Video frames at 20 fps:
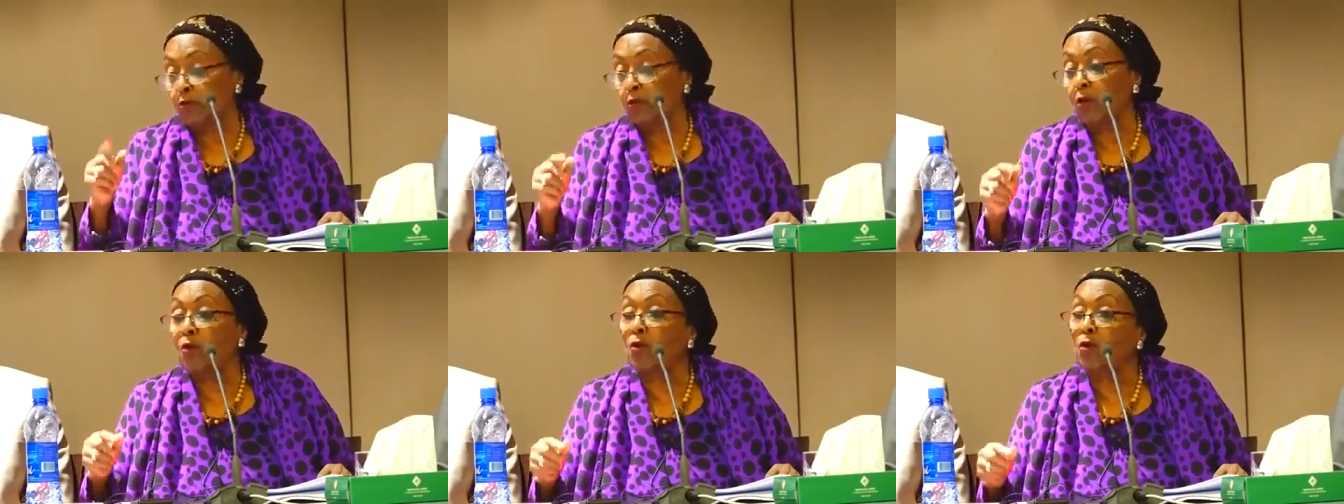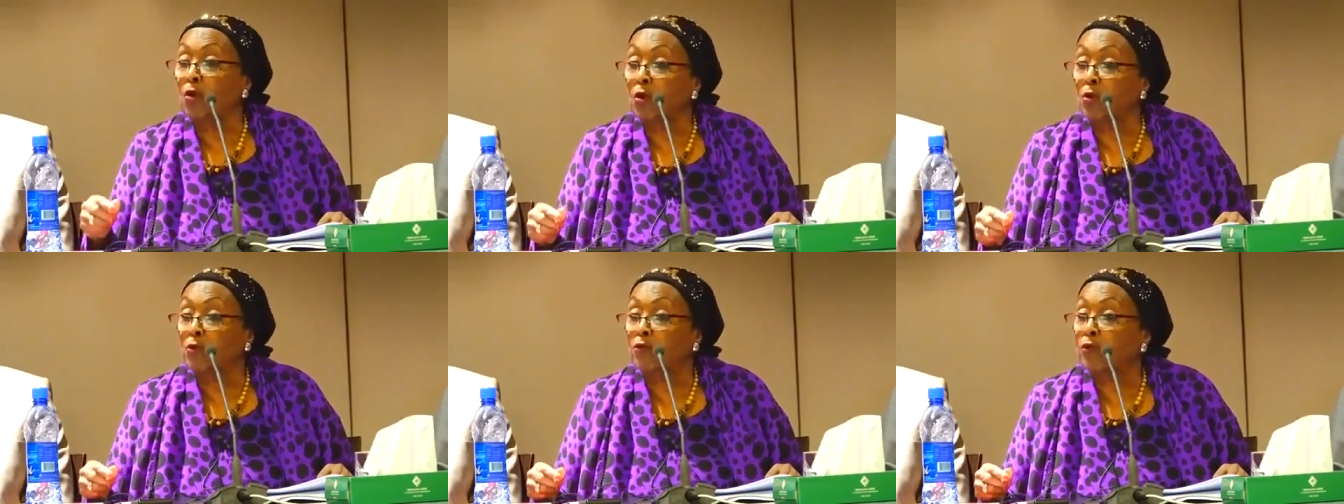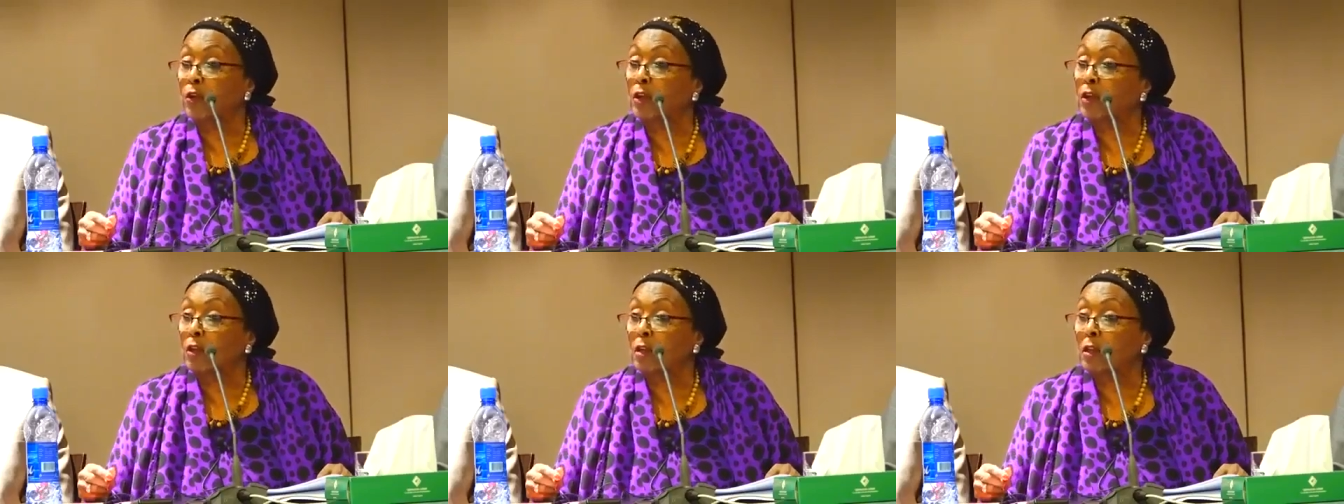so-called
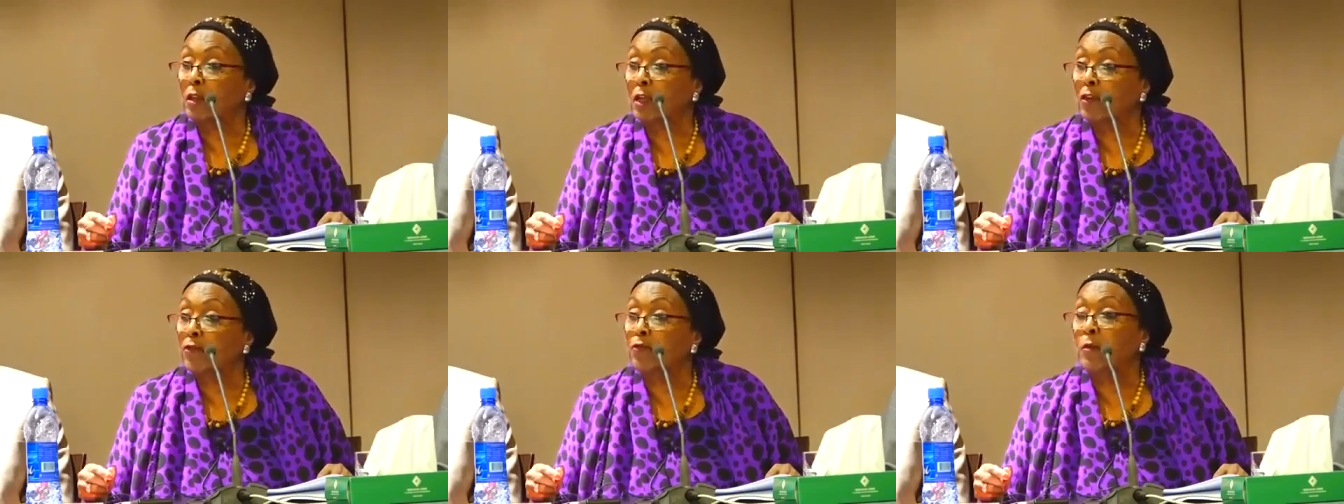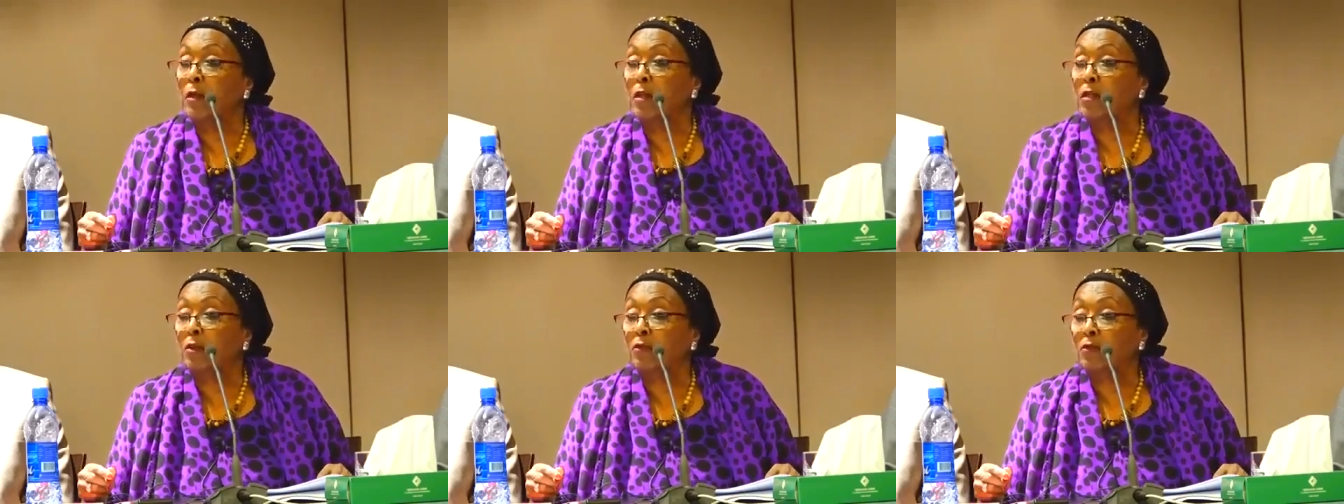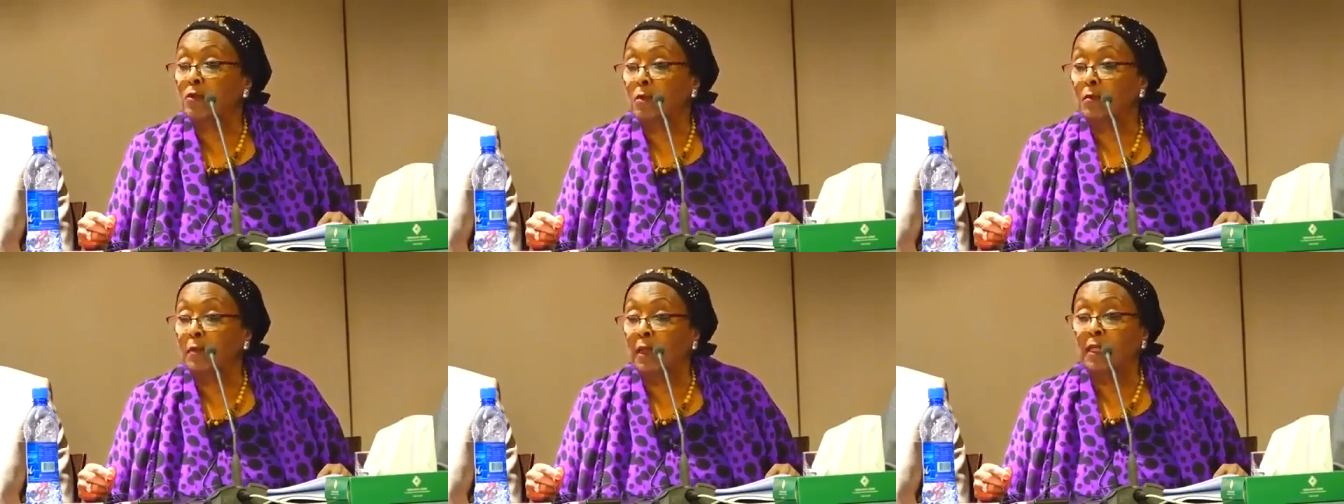federal government
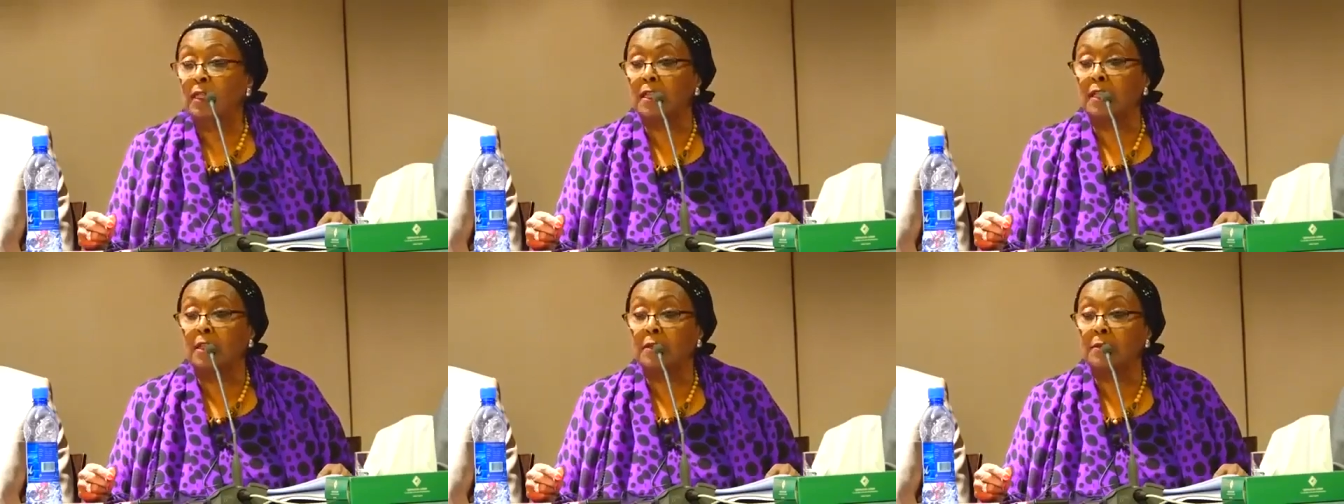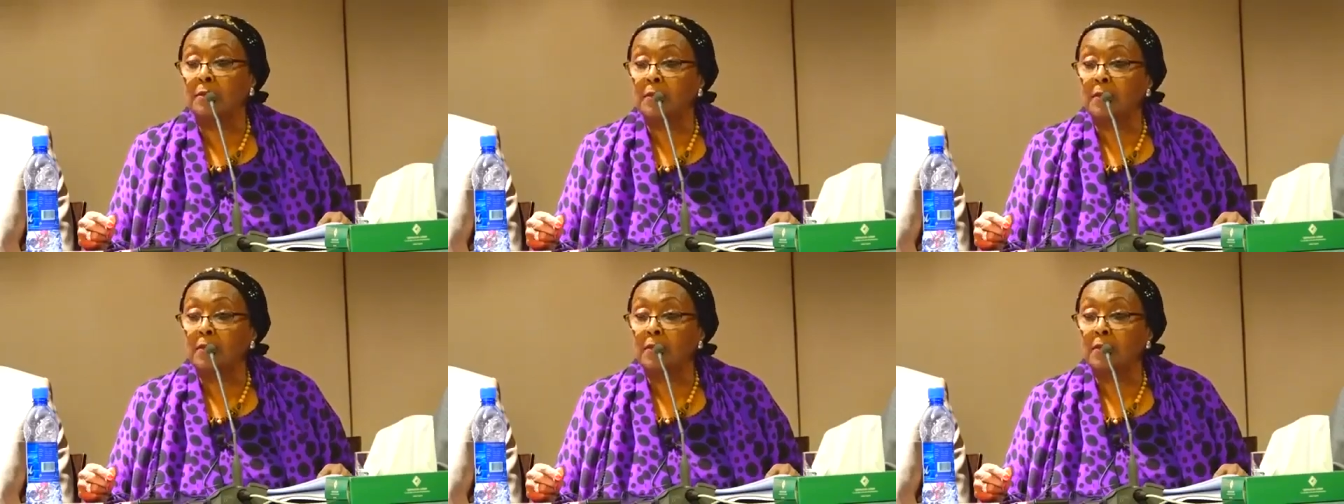of Somalia.